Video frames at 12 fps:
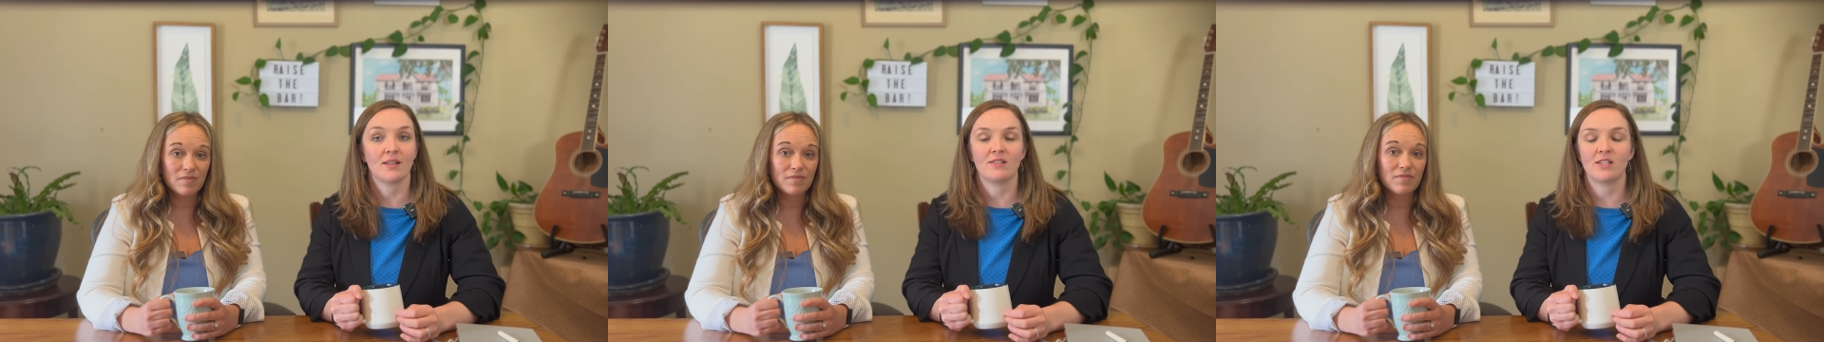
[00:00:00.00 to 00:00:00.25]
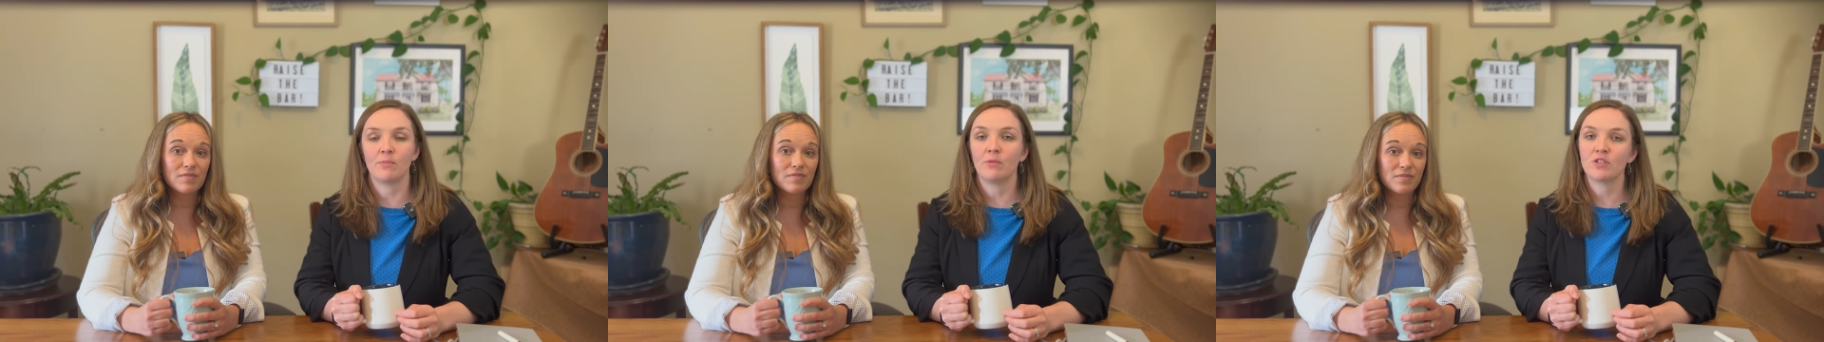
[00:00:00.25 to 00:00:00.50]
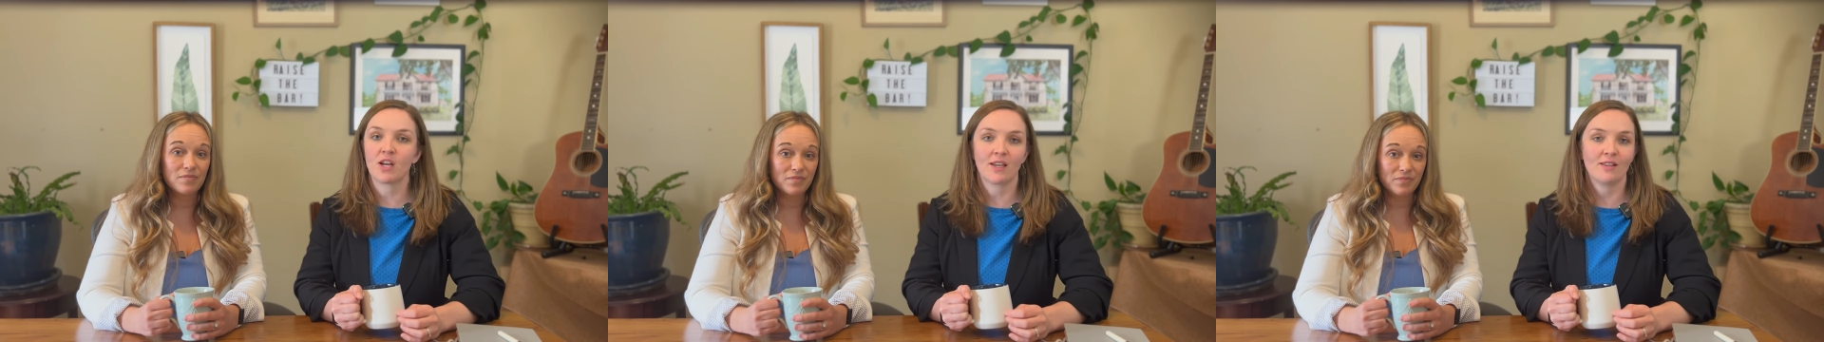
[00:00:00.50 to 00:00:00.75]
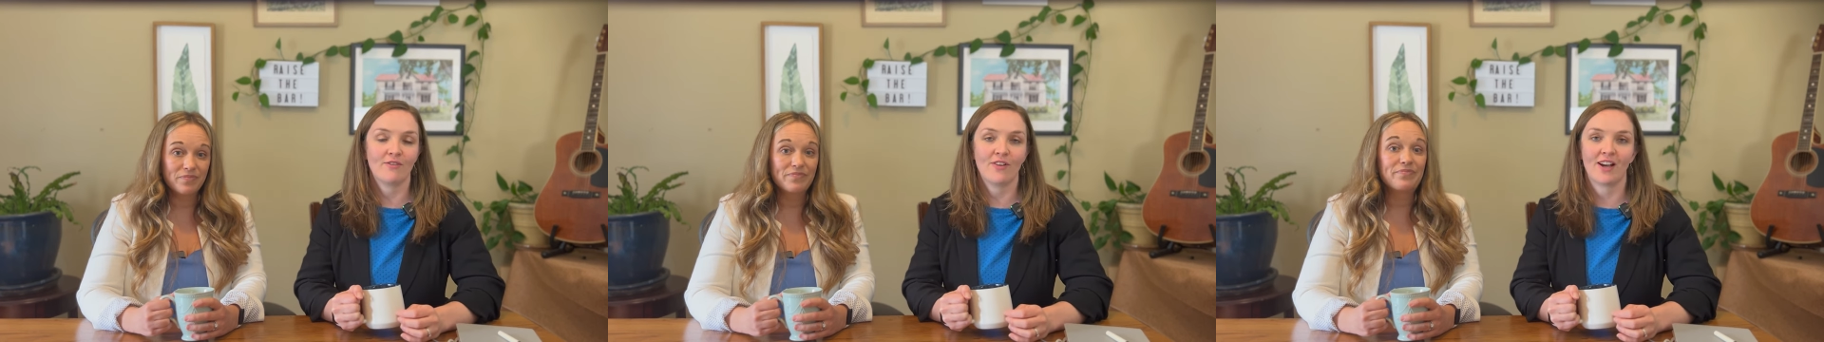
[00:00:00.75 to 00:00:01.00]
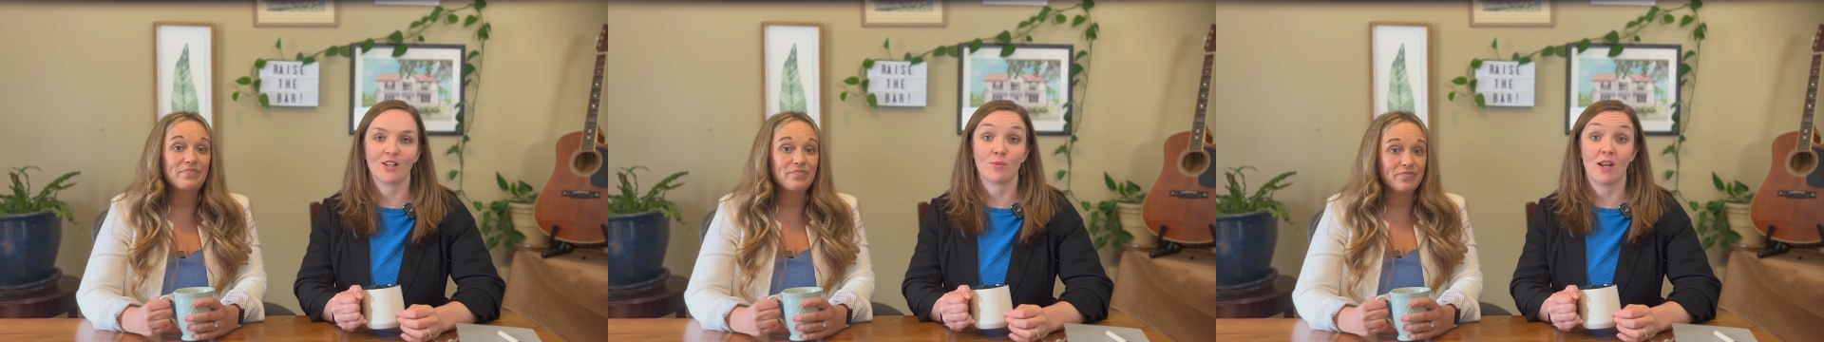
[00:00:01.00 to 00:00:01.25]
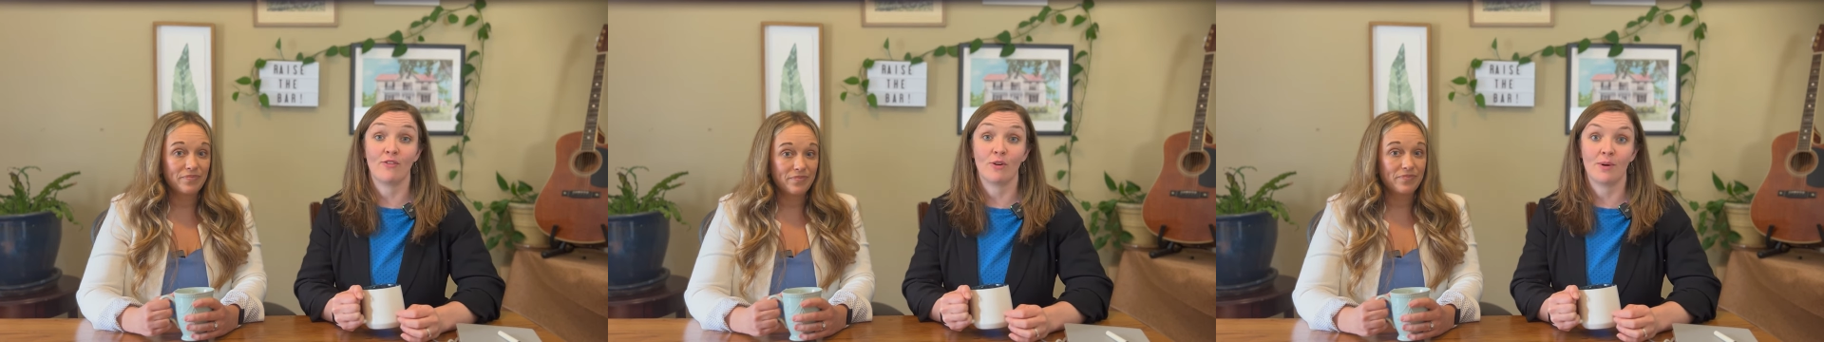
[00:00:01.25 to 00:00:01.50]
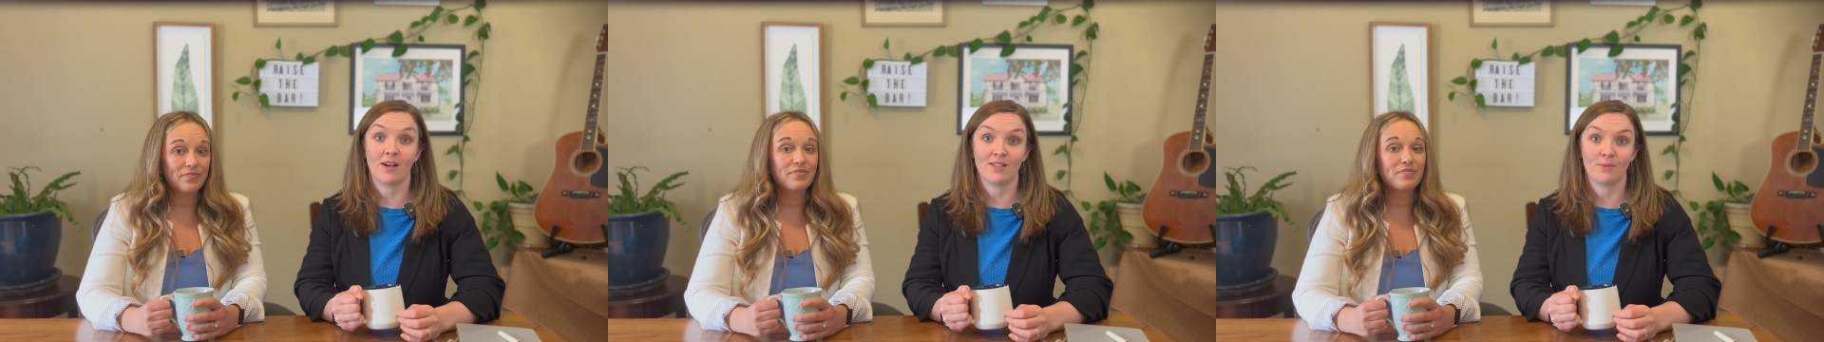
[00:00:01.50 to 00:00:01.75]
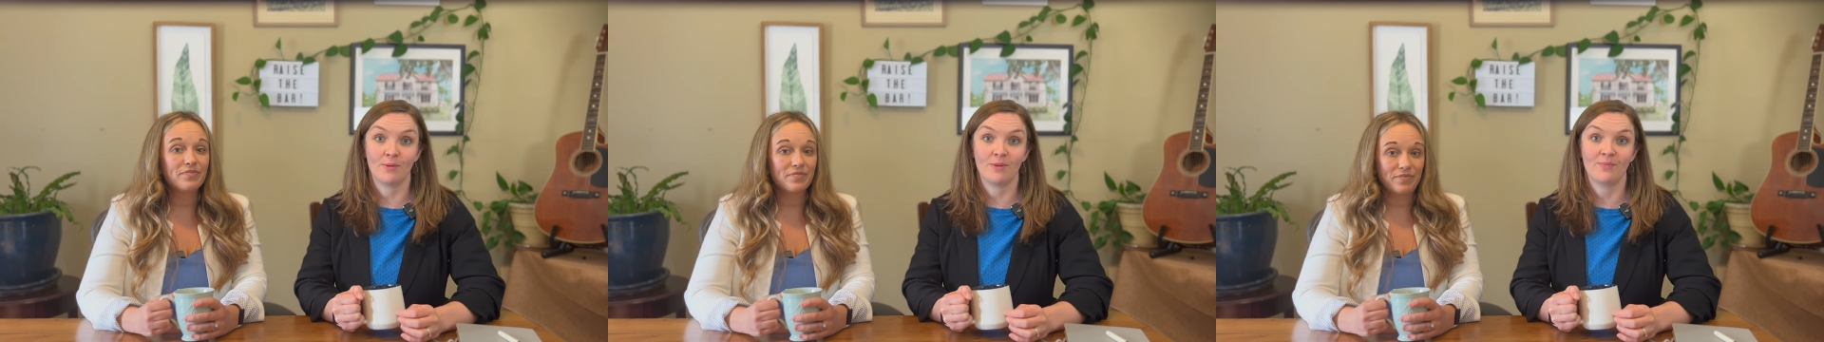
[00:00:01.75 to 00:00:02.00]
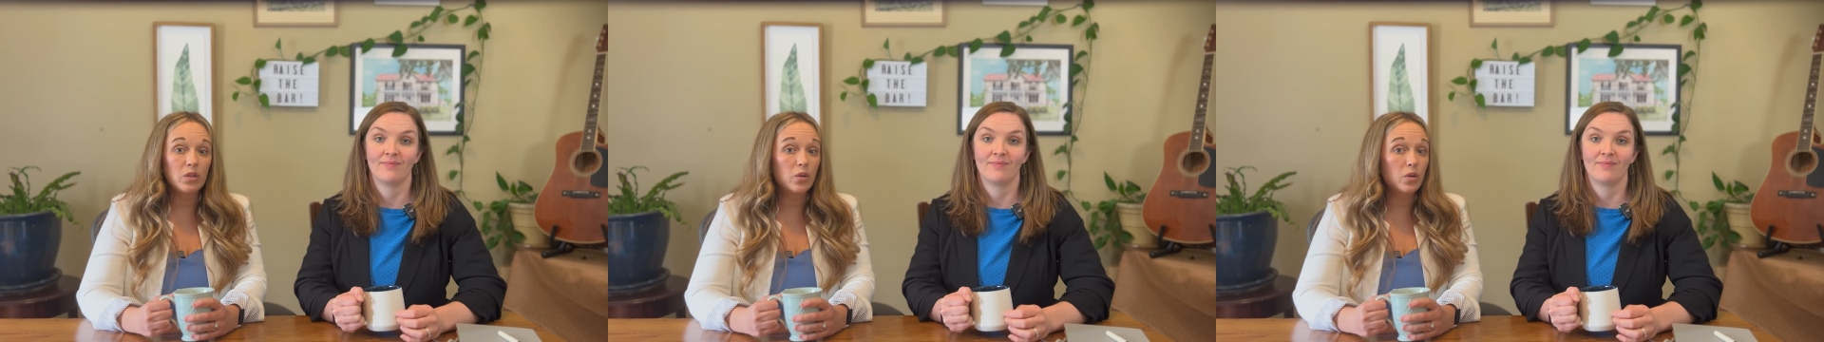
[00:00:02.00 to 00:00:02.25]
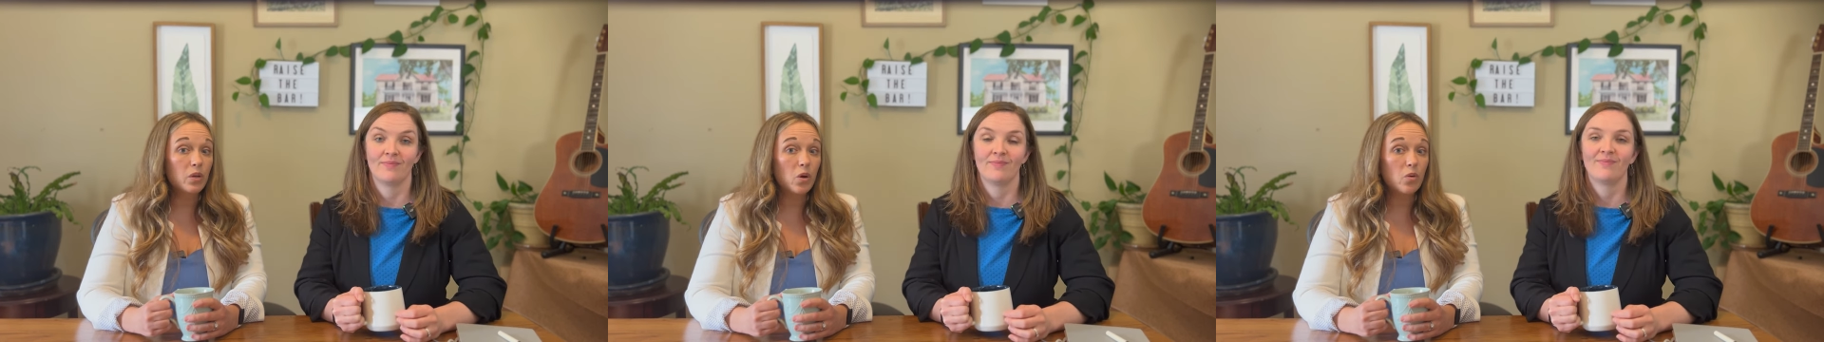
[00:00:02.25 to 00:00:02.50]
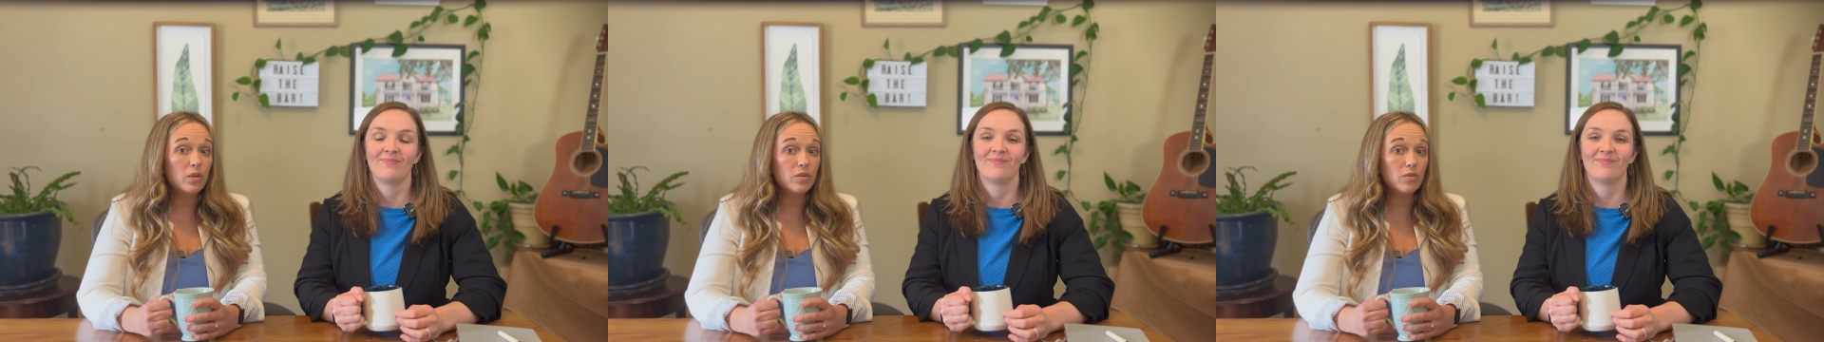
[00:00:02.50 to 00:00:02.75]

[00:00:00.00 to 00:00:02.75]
Speaker 1: and double checking the facts whenever possible.
Speaker 2: You can always